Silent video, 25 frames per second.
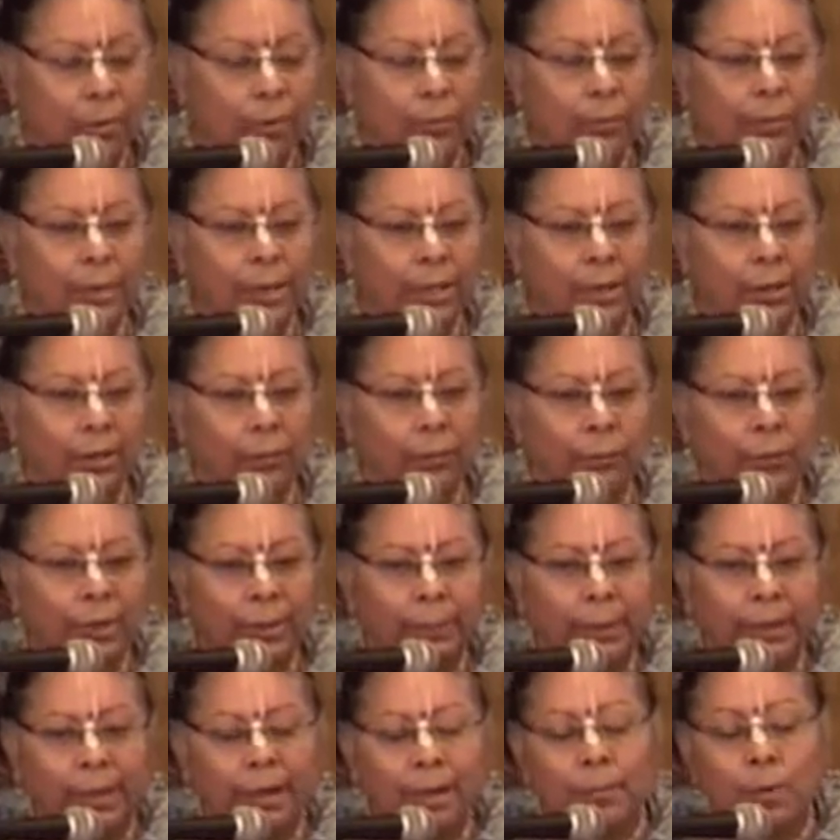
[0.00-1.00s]
We
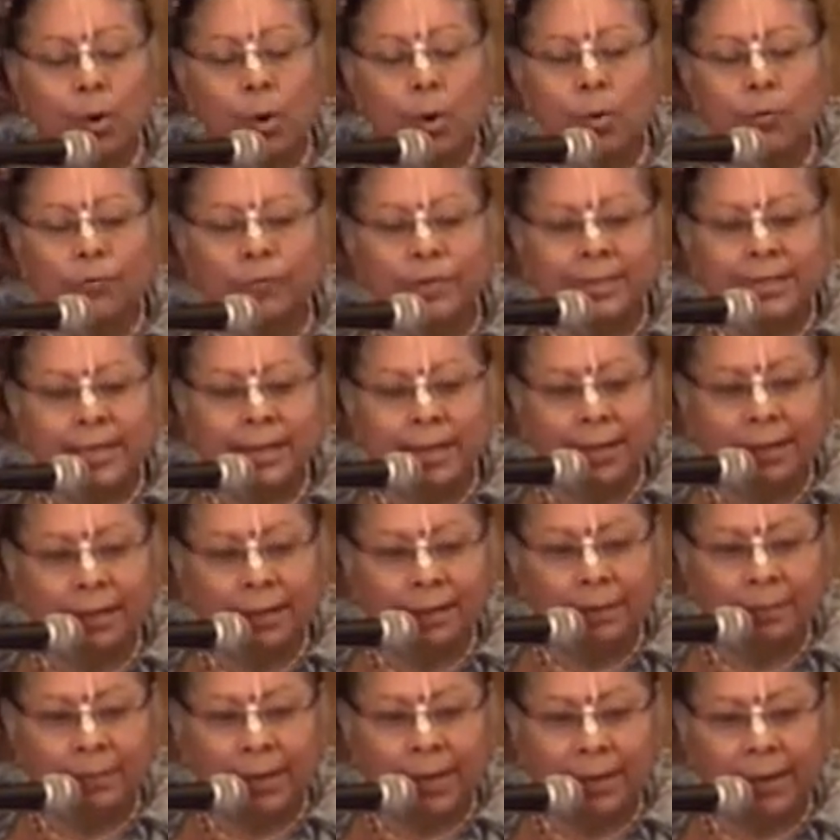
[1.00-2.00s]
become
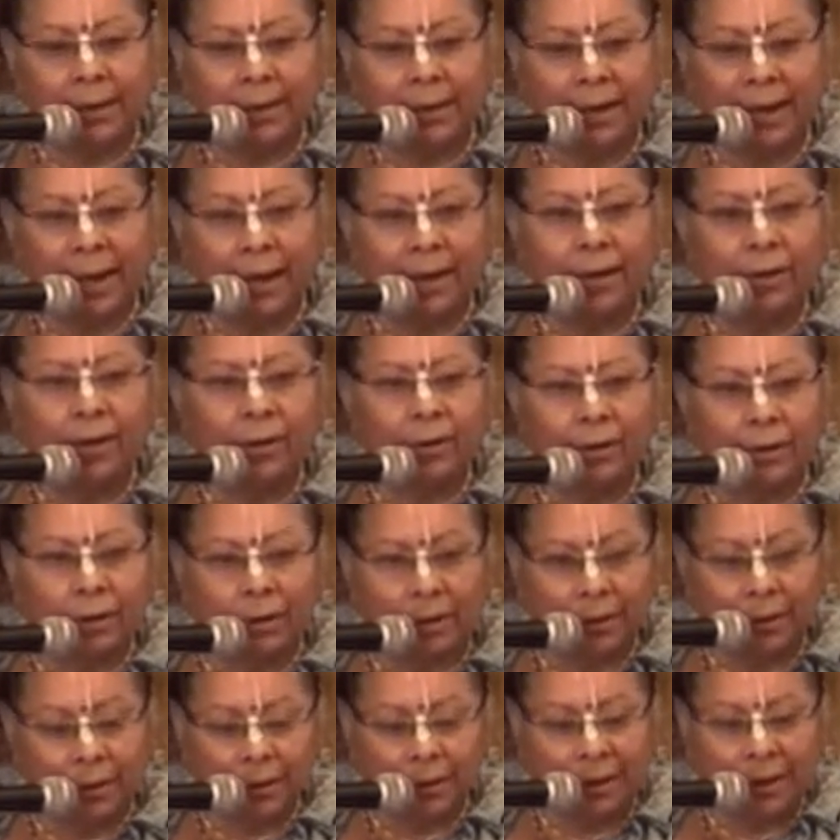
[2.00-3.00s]
overtaken by anger.